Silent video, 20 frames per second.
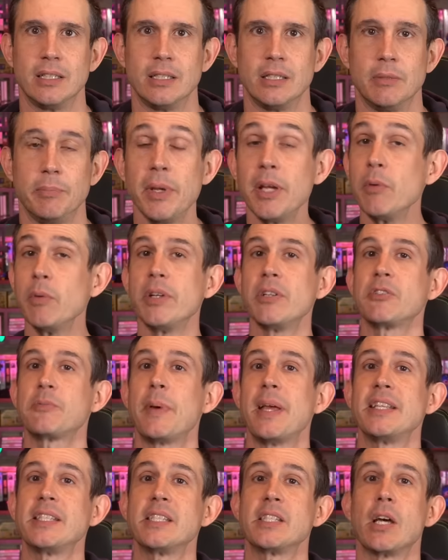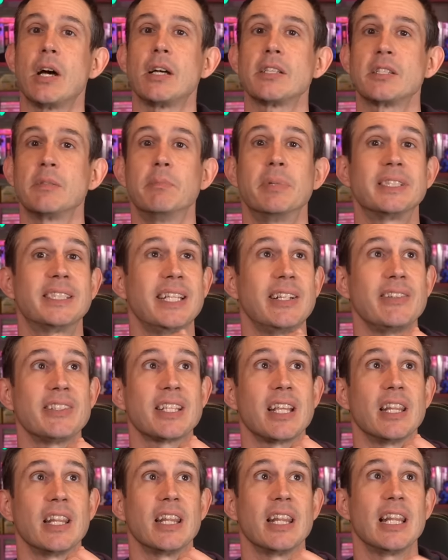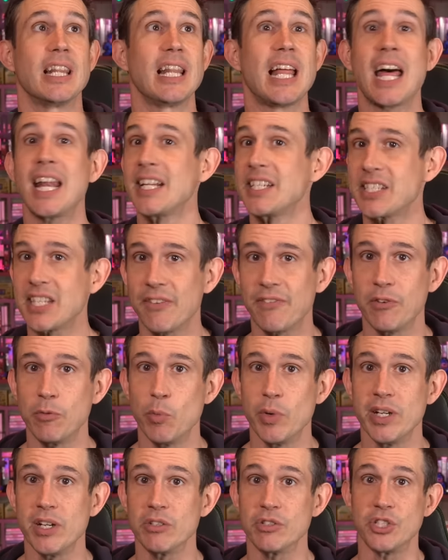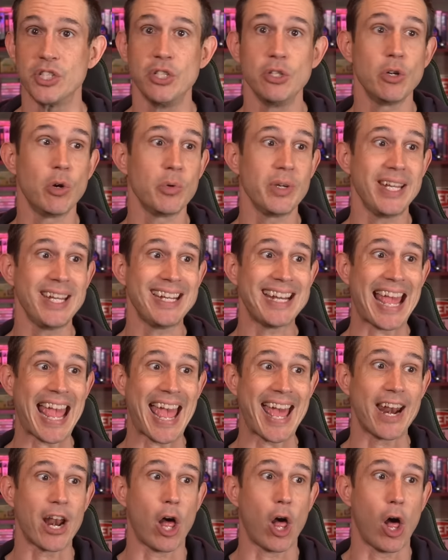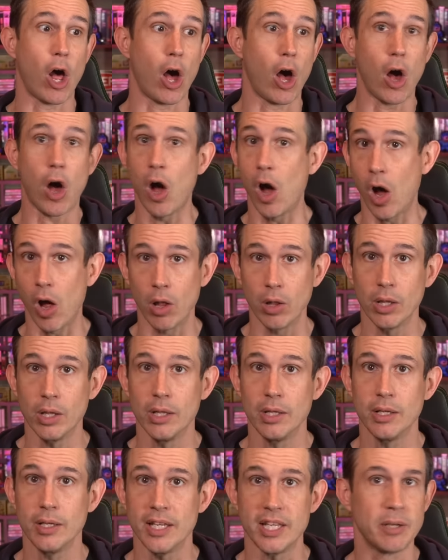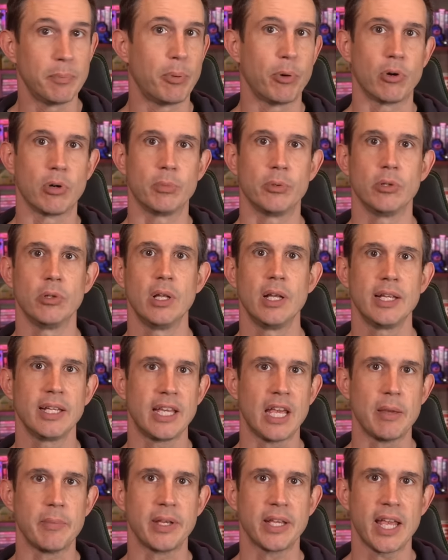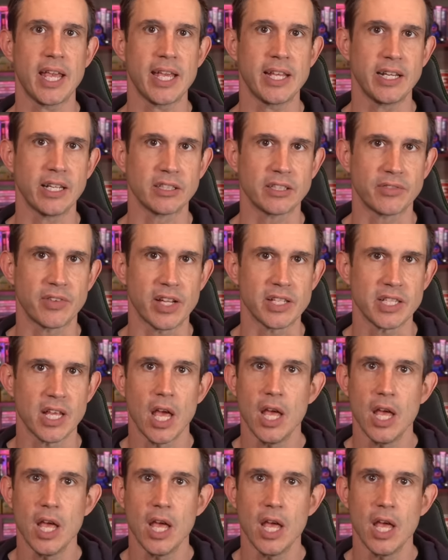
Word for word: Being Windows based is awesome, but there's a lot of stuff in Windows you don't need at all in a portable gaming handheld device.